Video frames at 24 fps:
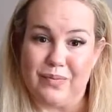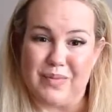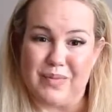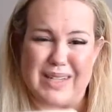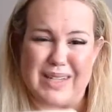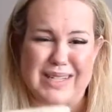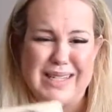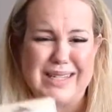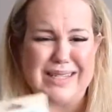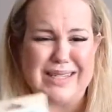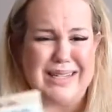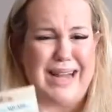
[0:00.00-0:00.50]

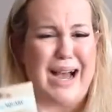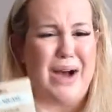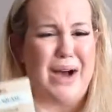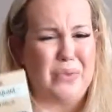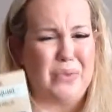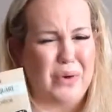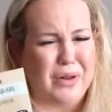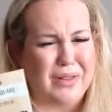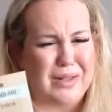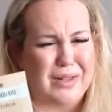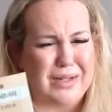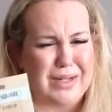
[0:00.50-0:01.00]
This is not
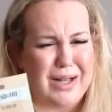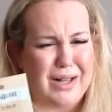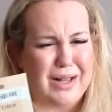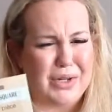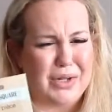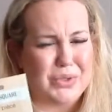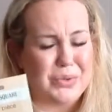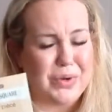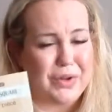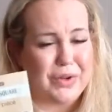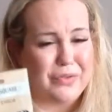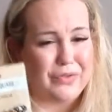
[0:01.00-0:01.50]
worth
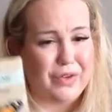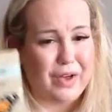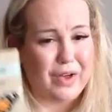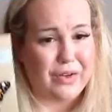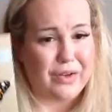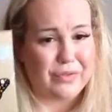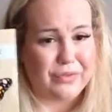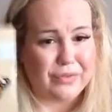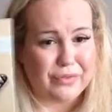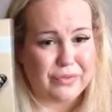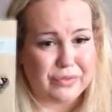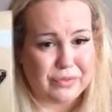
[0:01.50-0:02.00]

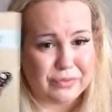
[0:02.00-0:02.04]
$1.25.